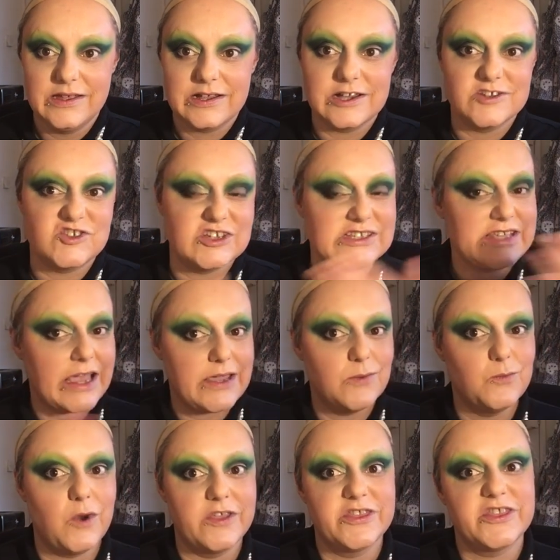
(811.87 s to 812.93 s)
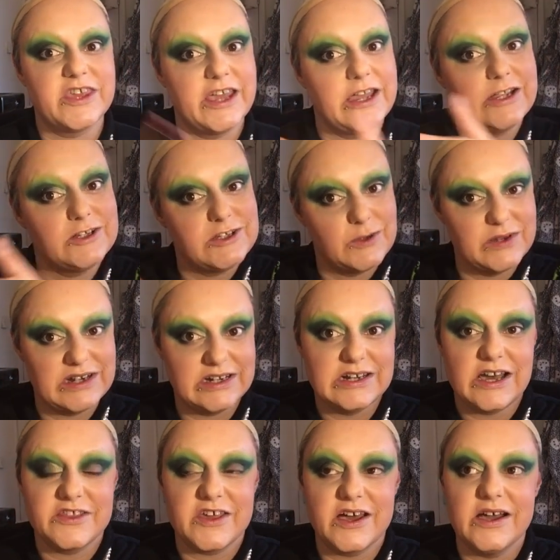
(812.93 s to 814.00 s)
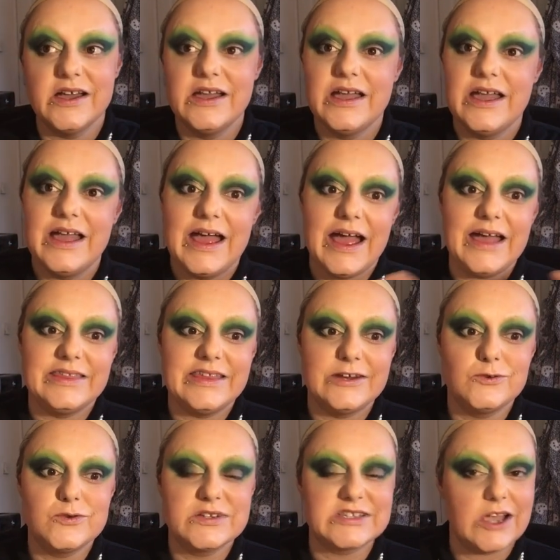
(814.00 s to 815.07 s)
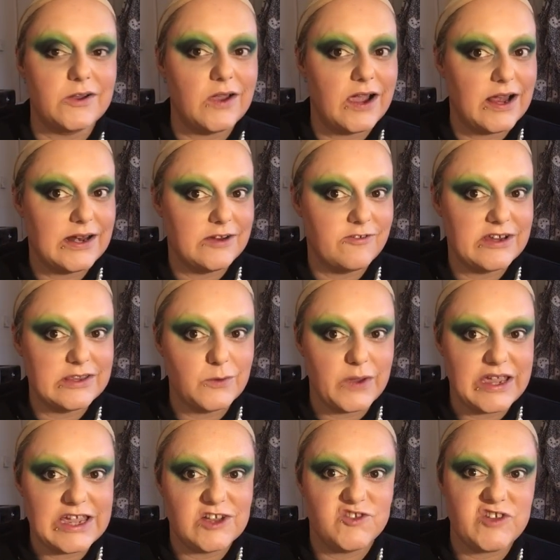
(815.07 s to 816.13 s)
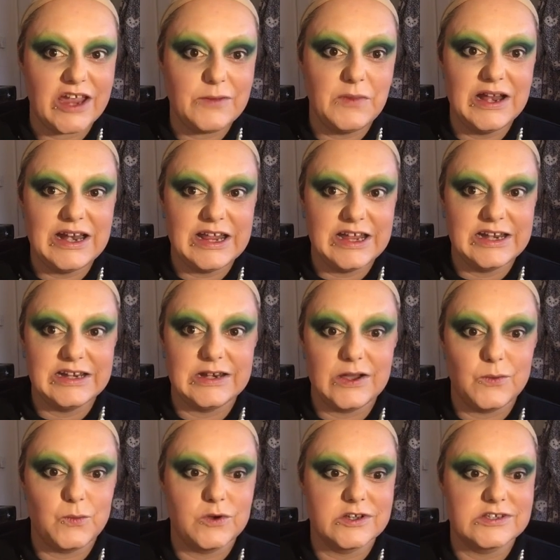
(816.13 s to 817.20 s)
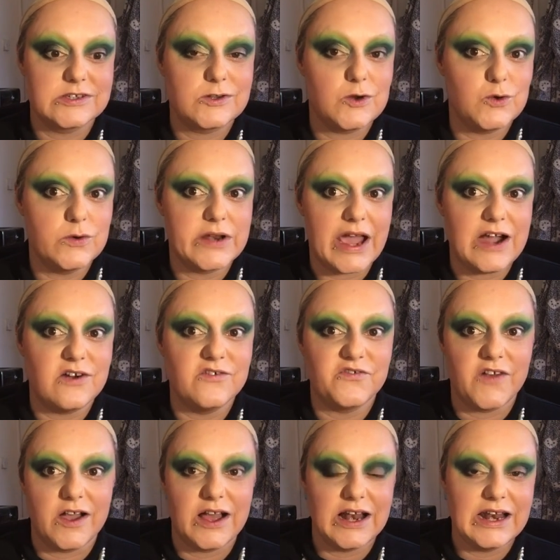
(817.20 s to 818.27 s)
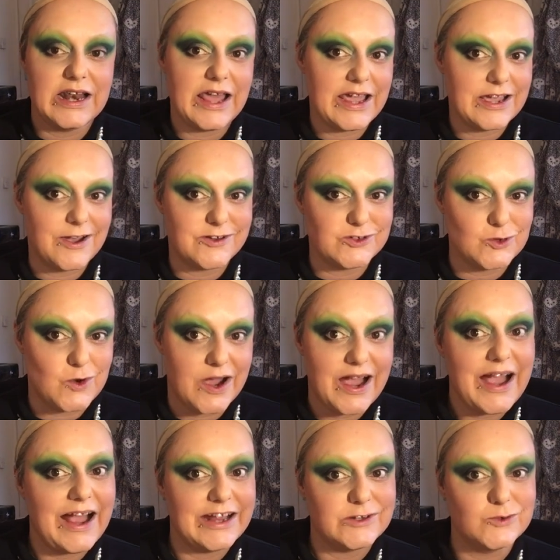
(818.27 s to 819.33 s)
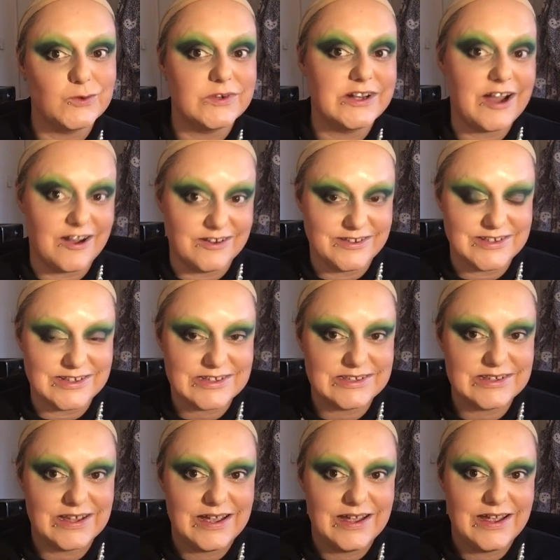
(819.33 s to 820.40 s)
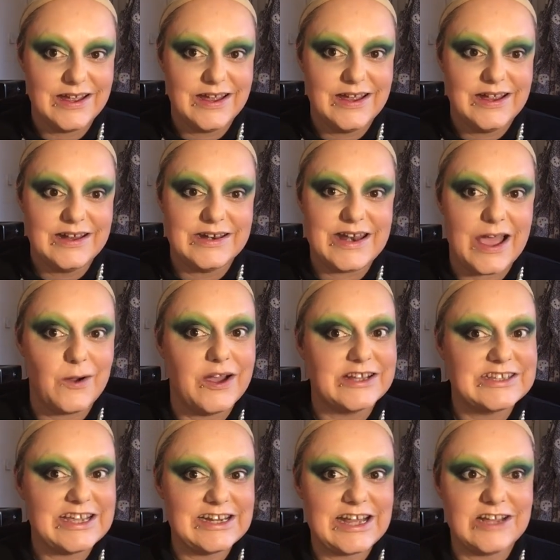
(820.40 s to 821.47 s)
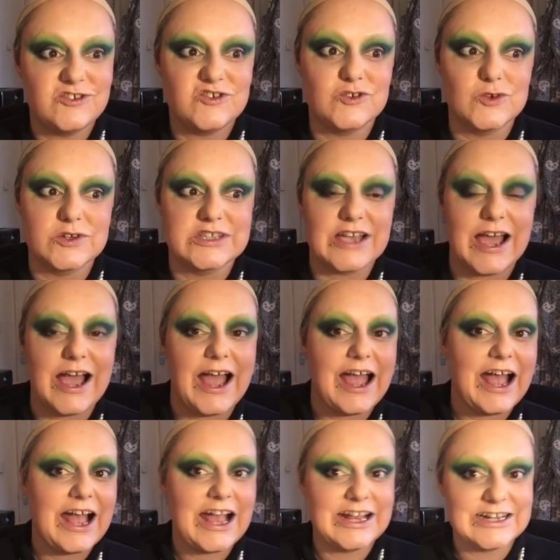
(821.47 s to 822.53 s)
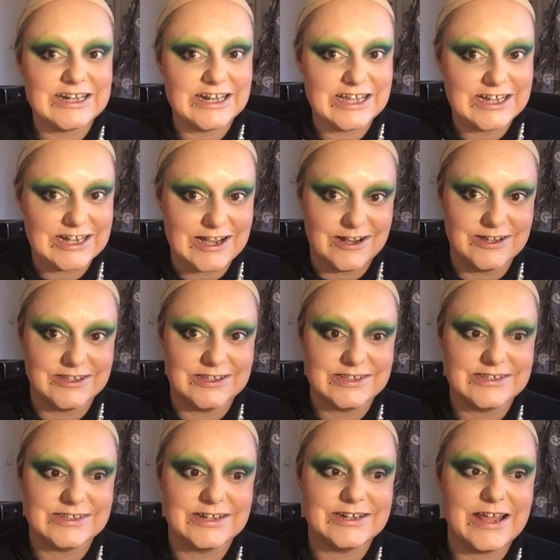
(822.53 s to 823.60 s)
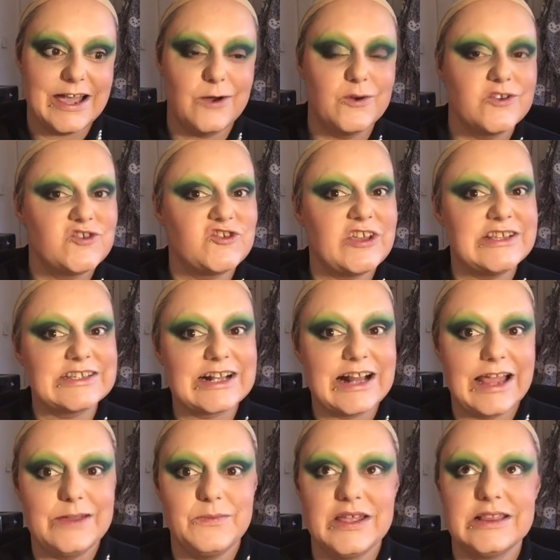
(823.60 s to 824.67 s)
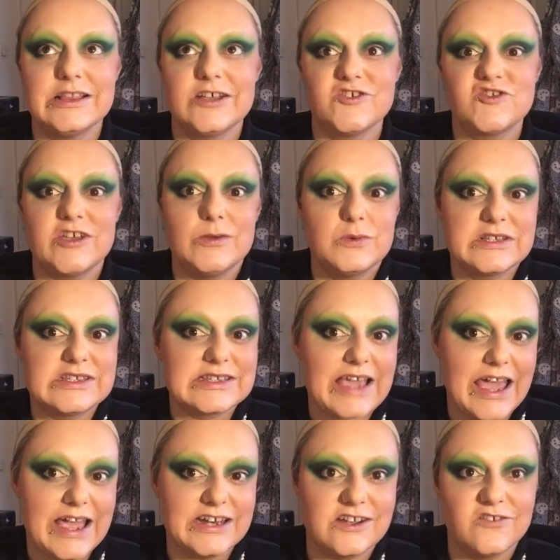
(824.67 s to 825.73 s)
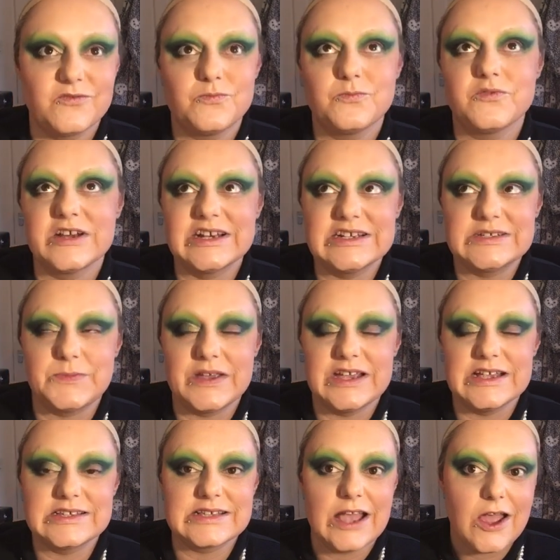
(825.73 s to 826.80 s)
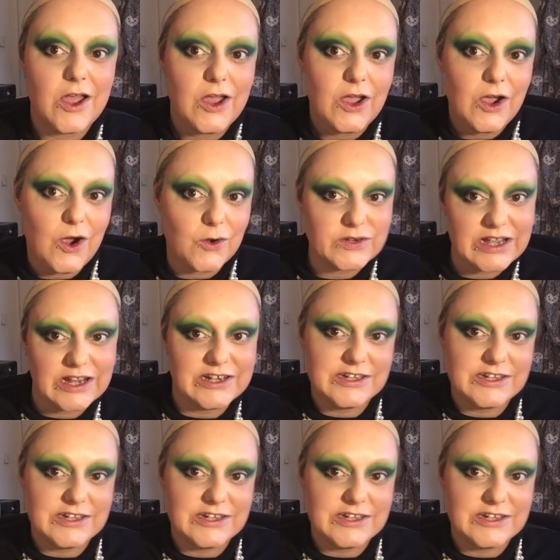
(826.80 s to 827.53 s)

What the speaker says: Because you're saying one thing, doing another. And then also earlier in the week, Jamie Lynn was called out for letting her daughter handle guns. Now her teenage daughter handling guns. Now she's claiming that she was scared of Britney Spears holding a